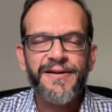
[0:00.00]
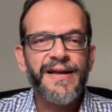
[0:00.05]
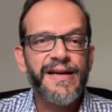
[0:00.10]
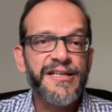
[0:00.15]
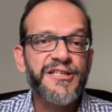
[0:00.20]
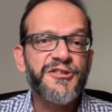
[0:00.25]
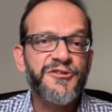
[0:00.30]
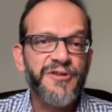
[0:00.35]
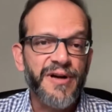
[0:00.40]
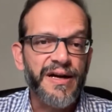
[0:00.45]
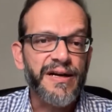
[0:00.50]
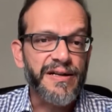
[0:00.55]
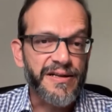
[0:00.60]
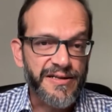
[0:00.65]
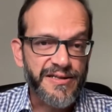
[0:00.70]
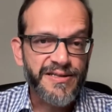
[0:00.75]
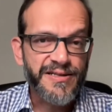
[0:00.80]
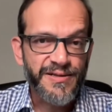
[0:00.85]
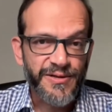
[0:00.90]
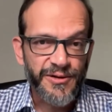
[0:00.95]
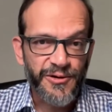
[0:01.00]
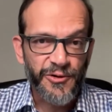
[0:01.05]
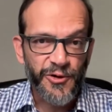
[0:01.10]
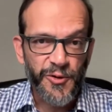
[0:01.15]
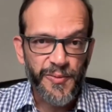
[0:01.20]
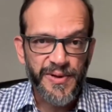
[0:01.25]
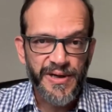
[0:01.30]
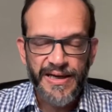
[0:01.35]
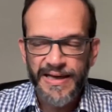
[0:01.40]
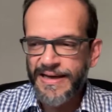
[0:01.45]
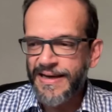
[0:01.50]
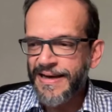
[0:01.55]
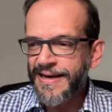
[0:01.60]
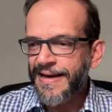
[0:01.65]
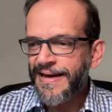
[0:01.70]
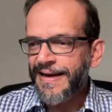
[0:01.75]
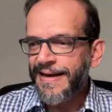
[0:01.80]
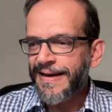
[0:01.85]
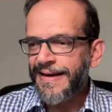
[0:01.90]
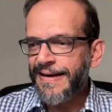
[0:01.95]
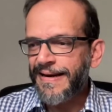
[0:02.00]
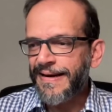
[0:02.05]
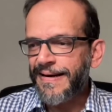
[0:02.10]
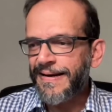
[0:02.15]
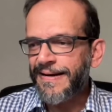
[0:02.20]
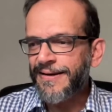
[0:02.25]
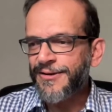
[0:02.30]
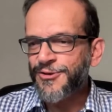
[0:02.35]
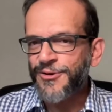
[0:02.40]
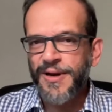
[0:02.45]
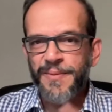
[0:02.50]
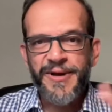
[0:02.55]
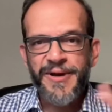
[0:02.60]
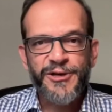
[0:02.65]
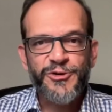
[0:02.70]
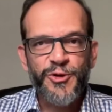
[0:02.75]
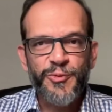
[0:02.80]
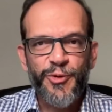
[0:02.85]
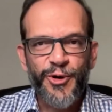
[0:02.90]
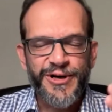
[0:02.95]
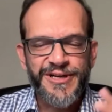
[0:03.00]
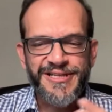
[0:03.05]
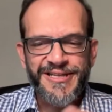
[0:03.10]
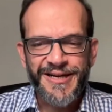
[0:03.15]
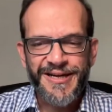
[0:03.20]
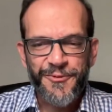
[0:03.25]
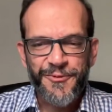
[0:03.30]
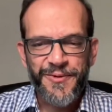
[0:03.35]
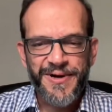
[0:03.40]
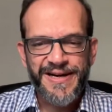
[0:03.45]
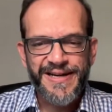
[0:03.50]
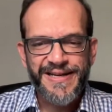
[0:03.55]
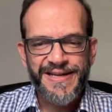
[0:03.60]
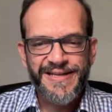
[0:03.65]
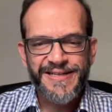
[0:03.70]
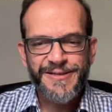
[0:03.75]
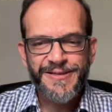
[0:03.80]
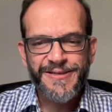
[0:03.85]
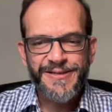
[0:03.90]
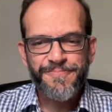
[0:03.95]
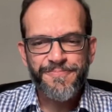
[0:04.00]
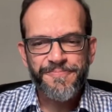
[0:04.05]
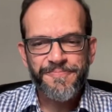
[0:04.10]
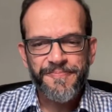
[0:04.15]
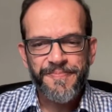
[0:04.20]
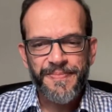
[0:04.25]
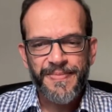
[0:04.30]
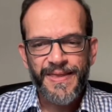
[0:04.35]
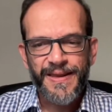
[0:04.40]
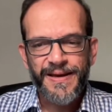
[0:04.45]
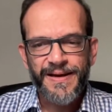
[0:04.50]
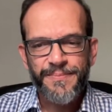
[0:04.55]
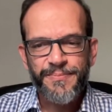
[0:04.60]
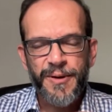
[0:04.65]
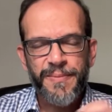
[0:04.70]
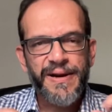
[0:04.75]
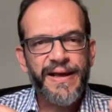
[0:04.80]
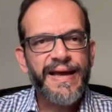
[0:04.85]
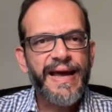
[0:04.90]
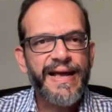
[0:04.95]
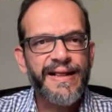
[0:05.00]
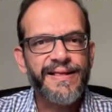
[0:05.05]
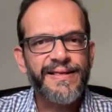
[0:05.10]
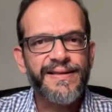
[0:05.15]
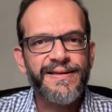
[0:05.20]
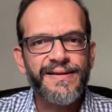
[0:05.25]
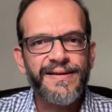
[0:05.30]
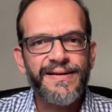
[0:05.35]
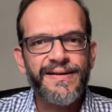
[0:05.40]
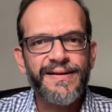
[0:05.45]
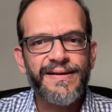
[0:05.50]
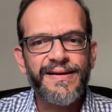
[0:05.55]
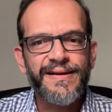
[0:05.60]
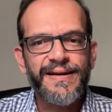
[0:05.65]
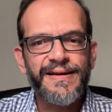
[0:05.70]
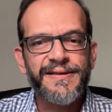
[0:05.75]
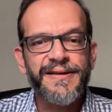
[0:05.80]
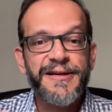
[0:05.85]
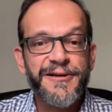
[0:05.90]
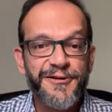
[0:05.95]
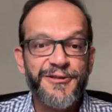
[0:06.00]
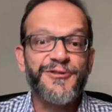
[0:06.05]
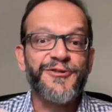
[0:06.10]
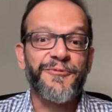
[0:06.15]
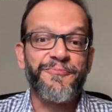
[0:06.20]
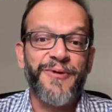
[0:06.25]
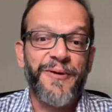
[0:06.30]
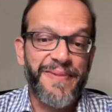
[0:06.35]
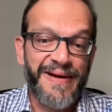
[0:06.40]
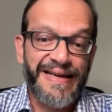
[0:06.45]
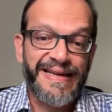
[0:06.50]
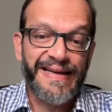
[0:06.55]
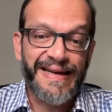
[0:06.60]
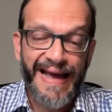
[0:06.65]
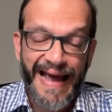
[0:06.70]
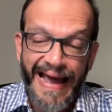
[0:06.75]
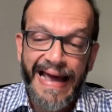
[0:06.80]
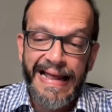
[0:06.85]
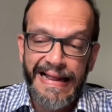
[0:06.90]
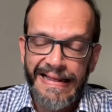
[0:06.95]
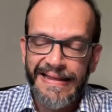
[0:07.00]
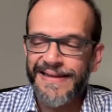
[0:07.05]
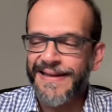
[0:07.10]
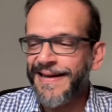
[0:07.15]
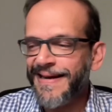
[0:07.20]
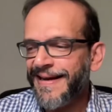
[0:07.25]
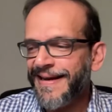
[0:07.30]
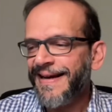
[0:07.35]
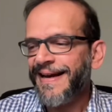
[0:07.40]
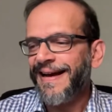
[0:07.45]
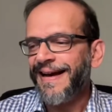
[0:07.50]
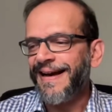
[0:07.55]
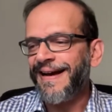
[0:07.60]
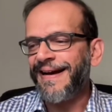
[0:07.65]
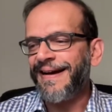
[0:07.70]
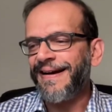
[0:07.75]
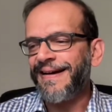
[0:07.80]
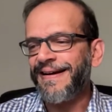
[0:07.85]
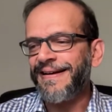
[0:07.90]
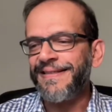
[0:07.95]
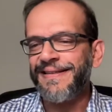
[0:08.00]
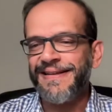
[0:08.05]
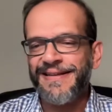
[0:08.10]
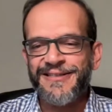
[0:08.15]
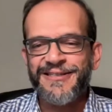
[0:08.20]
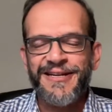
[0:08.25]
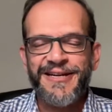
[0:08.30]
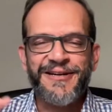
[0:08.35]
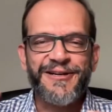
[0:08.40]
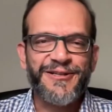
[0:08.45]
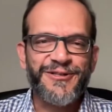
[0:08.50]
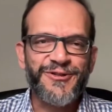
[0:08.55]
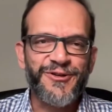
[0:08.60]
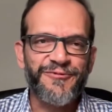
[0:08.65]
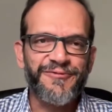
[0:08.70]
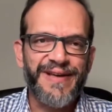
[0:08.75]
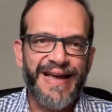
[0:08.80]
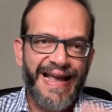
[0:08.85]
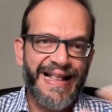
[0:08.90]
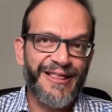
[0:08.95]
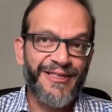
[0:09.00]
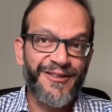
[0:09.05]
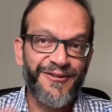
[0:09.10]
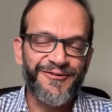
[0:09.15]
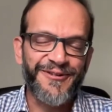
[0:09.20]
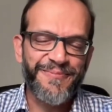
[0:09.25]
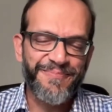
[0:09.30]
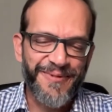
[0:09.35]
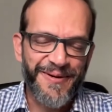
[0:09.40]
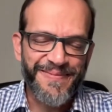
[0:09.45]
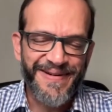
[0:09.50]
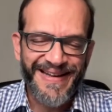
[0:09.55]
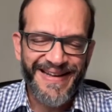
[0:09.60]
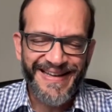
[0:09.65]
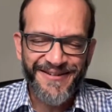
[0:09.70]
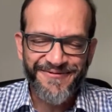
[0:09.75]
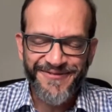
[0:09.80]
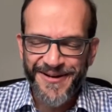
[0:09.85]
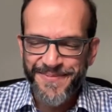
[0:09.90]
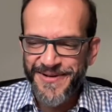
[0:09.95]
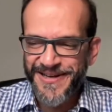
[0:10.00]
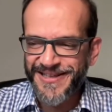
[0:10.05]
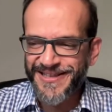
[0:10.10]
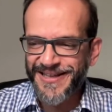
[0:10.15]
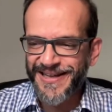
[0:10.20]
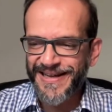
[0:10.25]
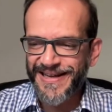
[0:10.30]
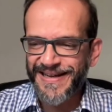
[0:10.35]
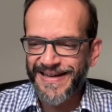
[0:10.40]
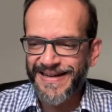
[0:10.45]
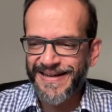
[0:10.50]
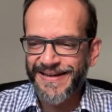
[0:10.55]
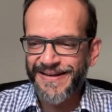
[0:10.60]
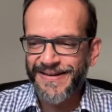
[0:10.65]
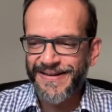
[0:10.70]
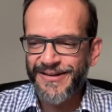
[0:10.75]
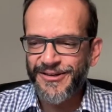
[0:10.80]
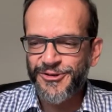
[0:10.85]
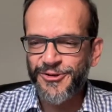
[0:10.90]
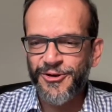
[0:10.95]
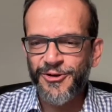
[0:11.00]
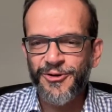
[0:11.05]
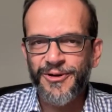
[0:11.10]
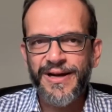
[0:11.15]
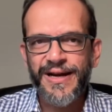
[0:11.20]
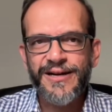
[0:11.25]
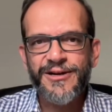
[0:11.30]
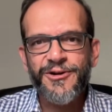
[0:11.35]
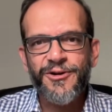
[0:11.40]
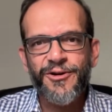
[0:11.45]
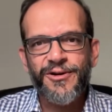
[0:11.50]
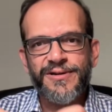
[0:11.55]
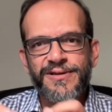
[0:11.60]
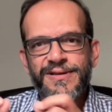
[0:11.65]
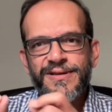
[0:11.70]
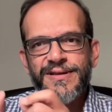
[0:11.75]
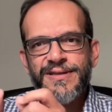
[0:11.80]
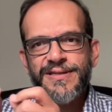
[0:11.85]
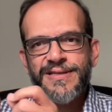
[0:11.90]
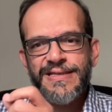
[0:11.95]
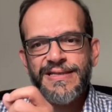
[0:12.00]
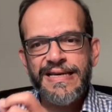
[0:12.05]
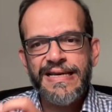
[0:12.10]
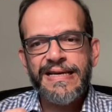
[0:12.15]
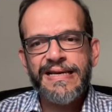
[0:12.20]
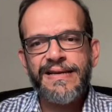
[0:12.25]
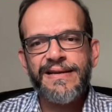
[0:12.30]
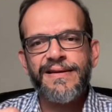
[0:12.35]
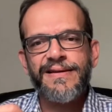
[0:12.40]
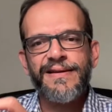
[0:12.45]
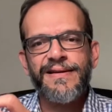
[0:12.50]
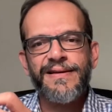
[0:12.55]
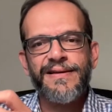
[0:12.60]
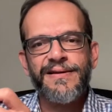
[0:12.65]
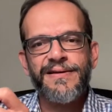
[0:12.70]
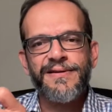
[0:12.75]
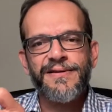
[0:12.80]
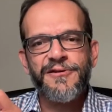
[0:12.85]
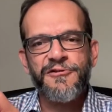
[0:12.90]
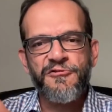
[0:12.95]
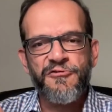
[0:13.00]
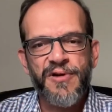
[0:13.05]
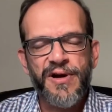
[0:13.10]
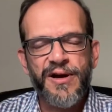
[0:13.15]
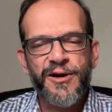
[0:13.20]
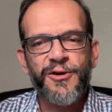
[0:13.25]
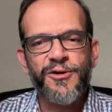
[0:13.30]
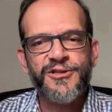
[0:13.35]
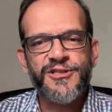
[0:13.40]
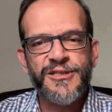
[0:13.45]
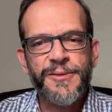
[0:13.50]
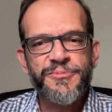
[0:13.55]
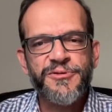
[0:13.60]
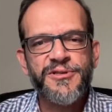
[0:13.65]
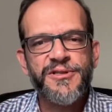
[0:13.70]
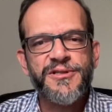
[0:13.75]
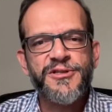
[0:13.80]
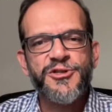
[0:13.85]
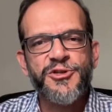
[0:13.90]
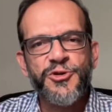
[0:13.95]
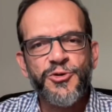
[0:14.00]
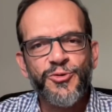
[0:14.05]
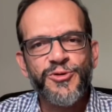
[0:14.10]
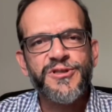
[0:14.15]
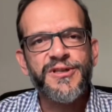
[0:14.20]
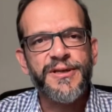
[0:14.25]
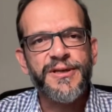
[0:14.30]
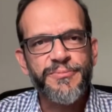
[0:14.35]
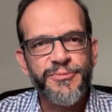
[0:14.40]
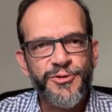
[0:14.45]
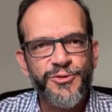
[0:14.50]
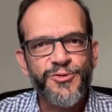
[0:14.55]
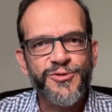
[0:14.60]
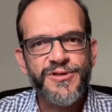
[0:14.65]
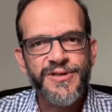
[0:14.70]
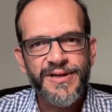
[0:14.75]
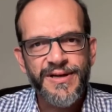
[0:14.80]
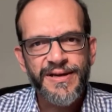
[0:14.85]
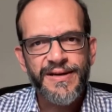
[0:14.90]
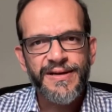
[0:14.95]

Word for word: really struggles globally uh, so i'll make two points here one is public health in the interest of public health uh, in the interest of the health of the public if i may say uh, should look at not single drug or substance use and abuse